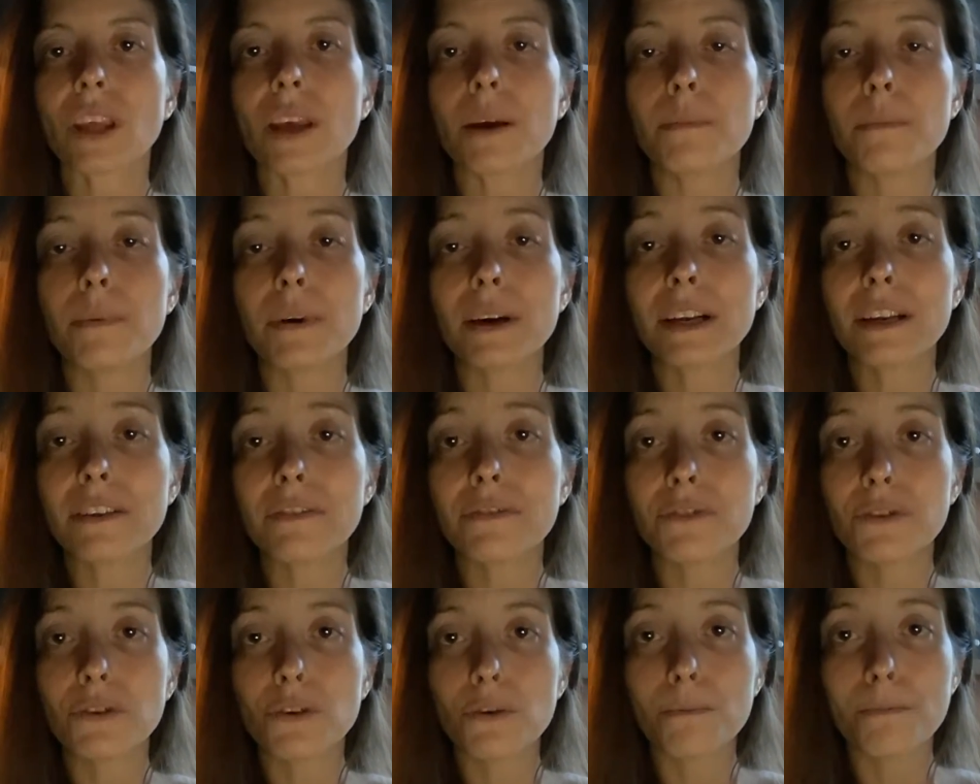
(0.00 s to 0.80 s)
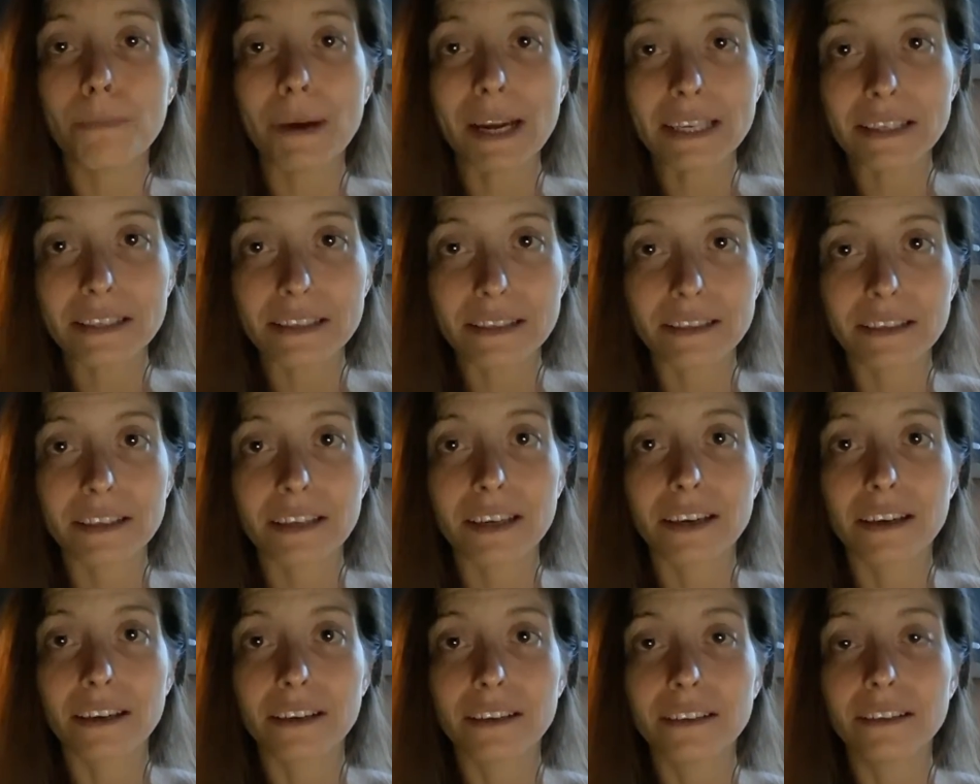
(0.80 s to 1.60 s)
But if you're
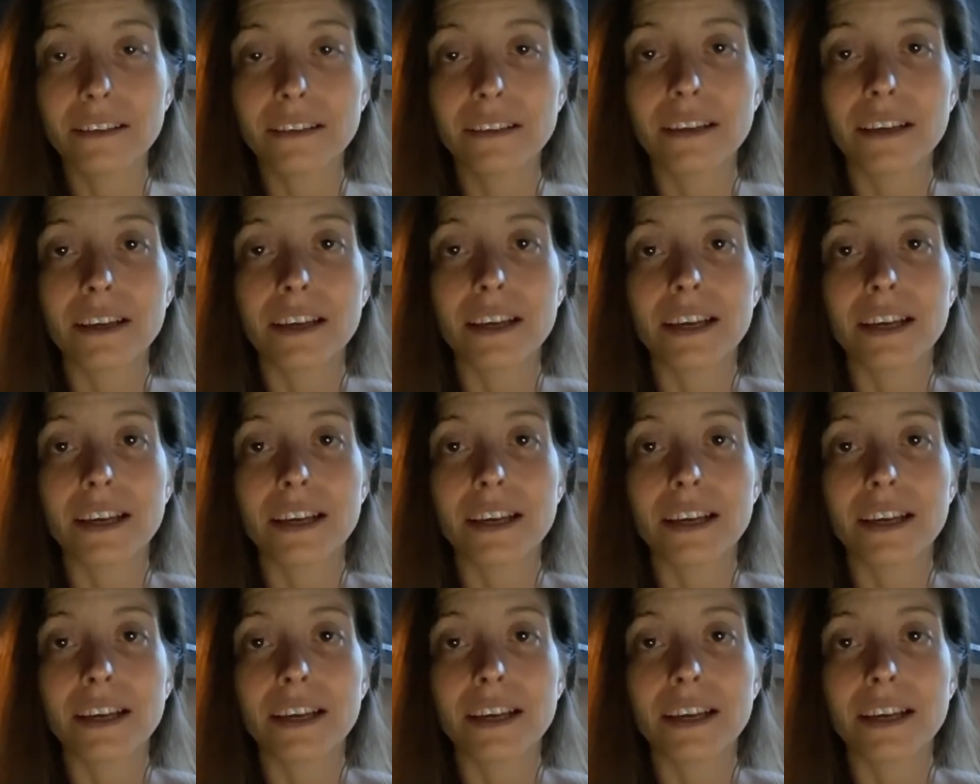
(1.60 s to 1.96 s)
mentally ill,